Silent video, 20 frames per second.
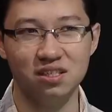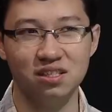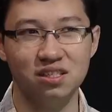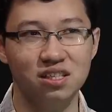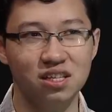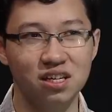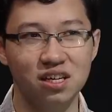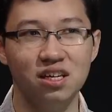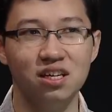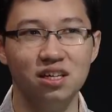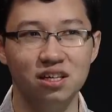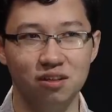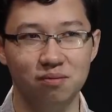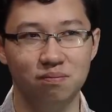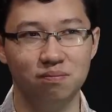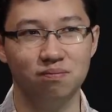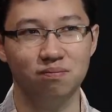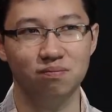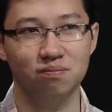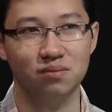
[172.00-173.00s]
sea of
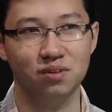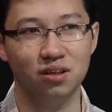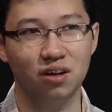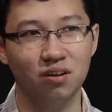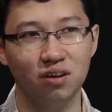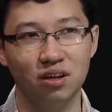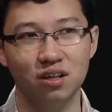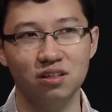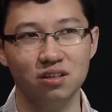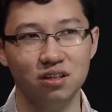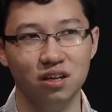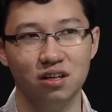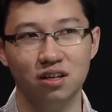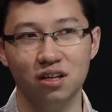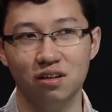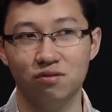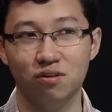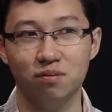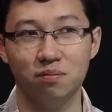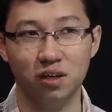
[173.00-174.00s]
knowledge and
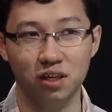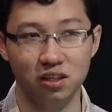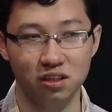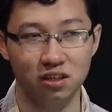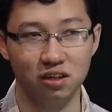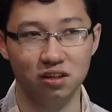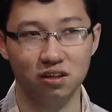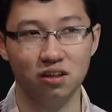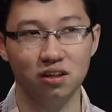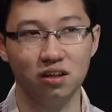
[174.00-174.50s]
information.